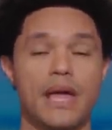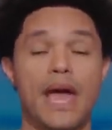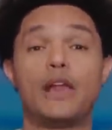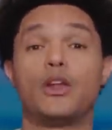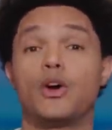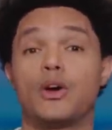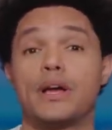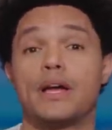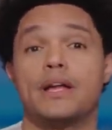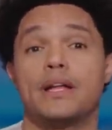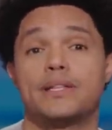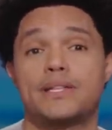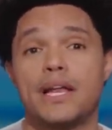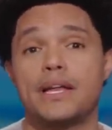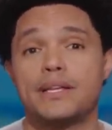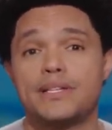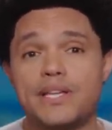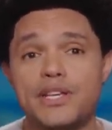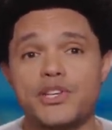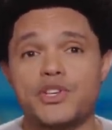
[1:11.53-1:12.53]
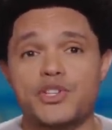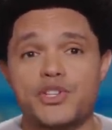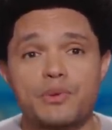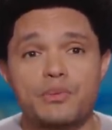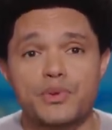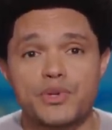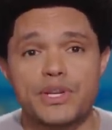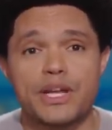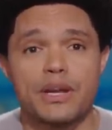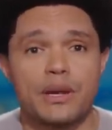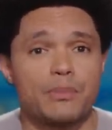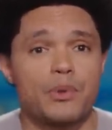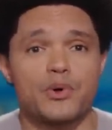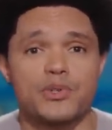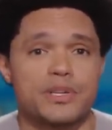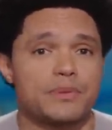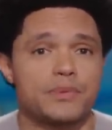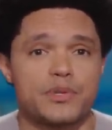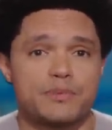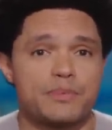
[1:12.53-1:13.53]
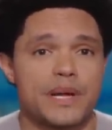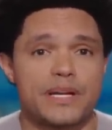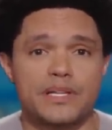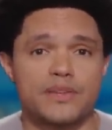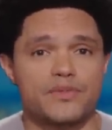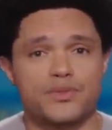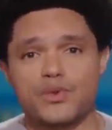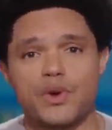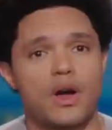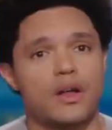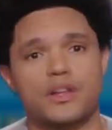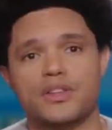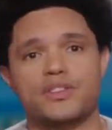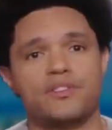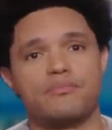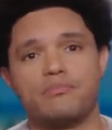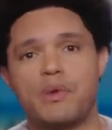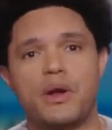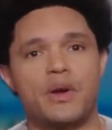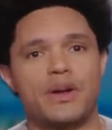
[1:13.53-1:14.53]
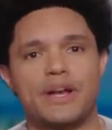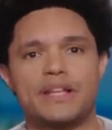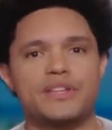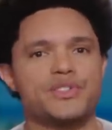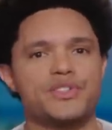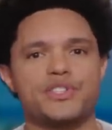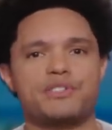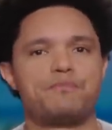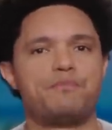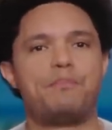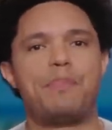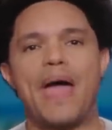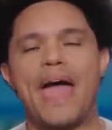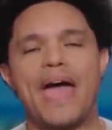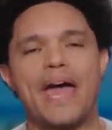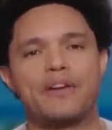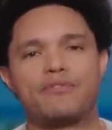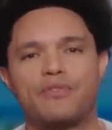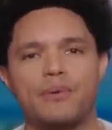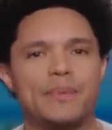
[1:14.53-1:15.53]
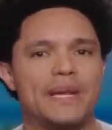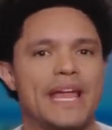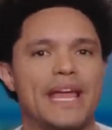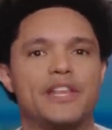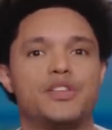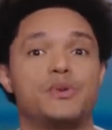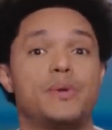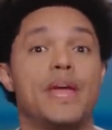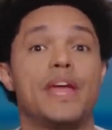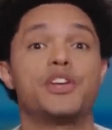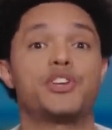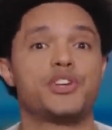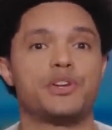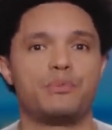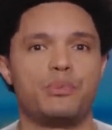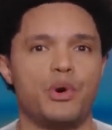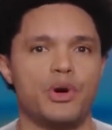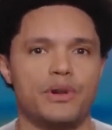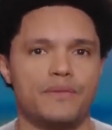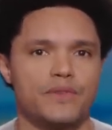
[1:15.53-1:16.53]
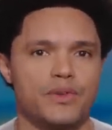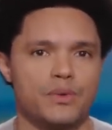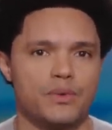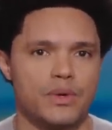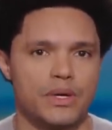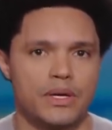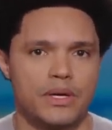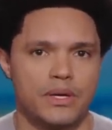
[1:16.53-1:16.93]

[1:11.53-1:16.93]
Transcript: And look, telling teachers to present opposing perspectives, regardless of merit, isn't just bad from an education point of view.